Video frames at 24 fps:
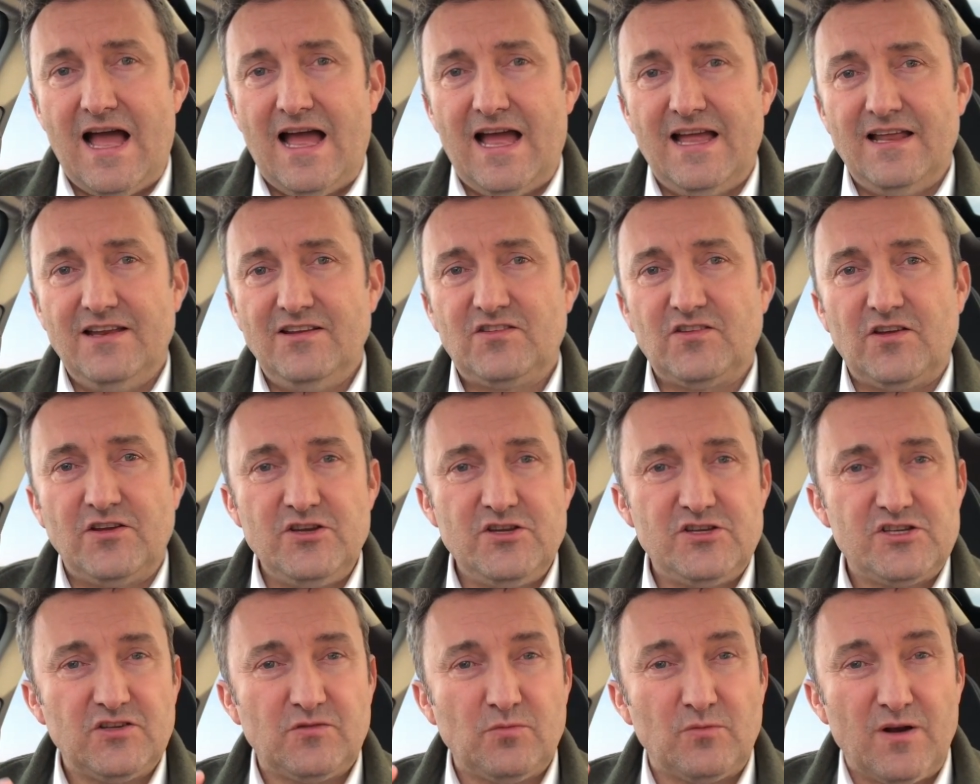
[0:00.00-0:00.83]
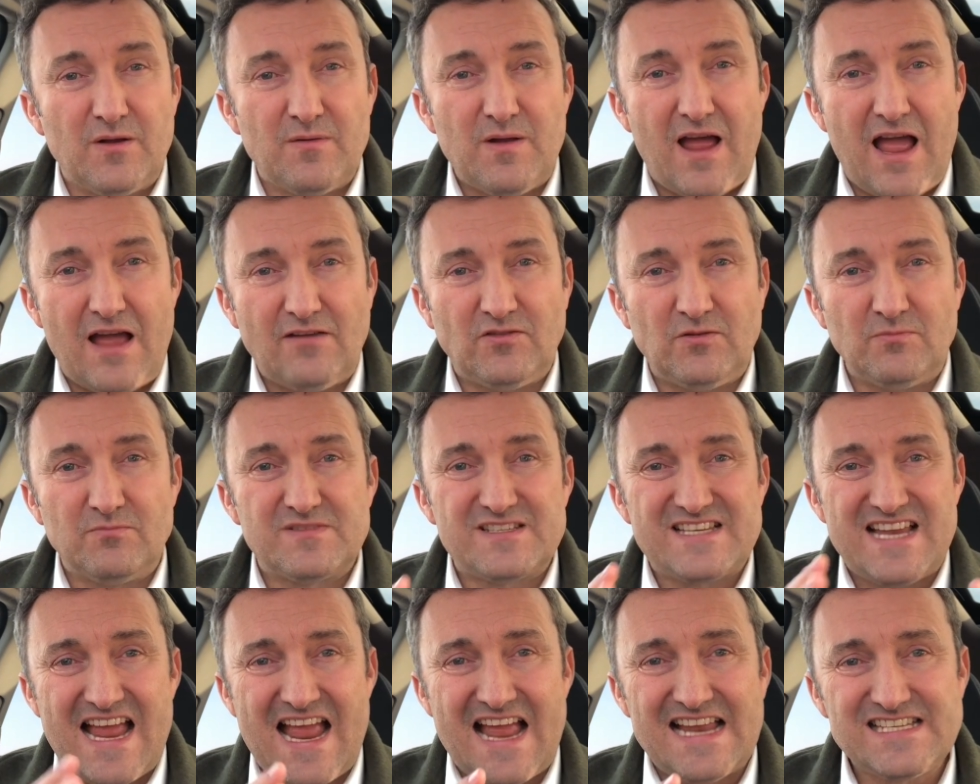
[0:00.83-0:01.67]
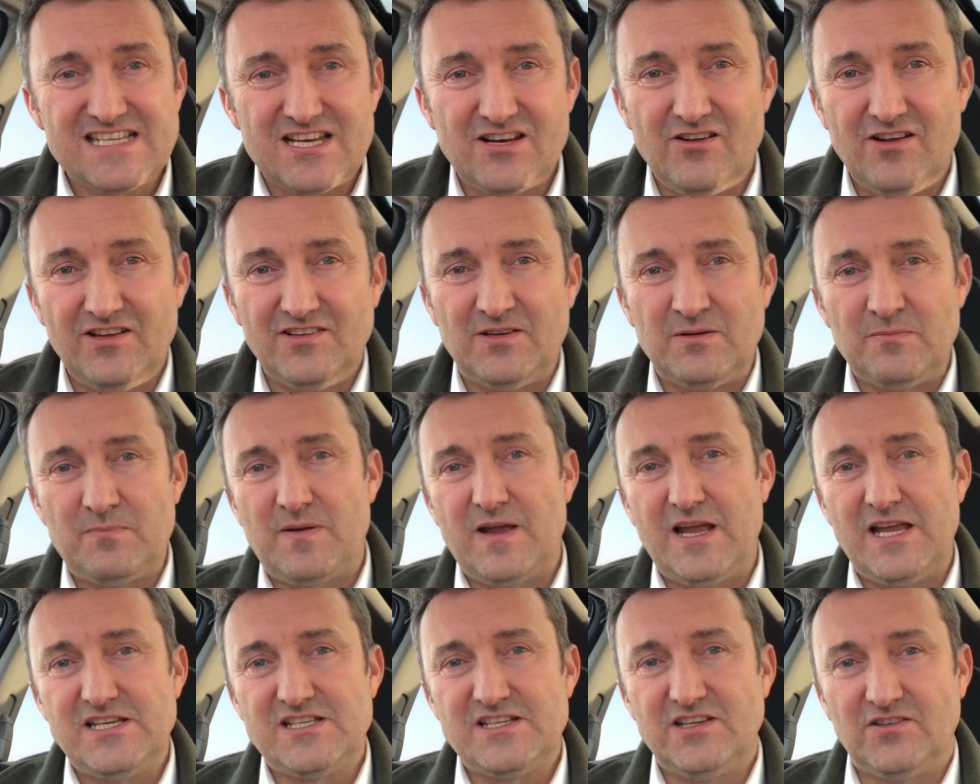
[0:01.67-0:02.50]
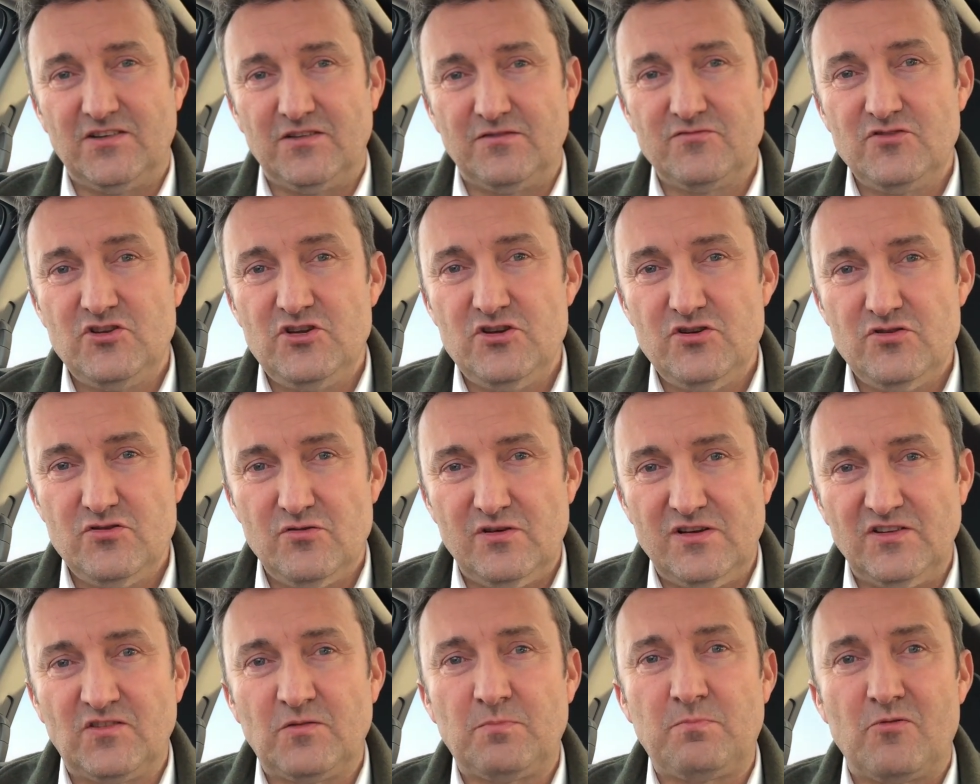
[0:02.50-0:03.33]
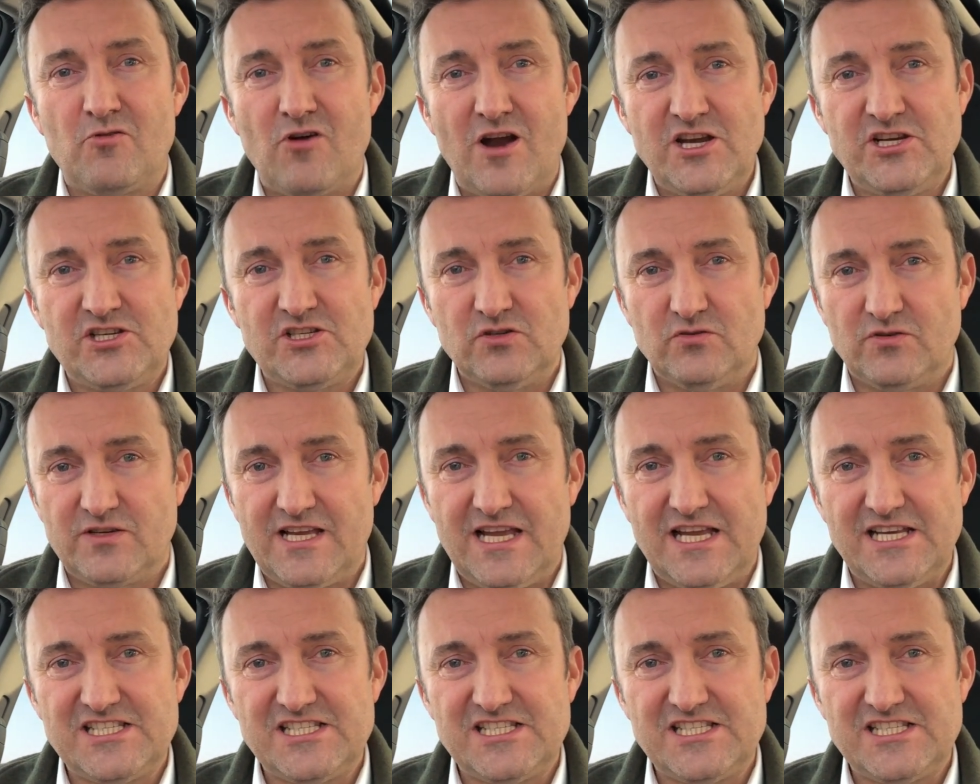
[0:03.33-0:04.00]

And so you just want to have some tantalizing pictures of new inspirational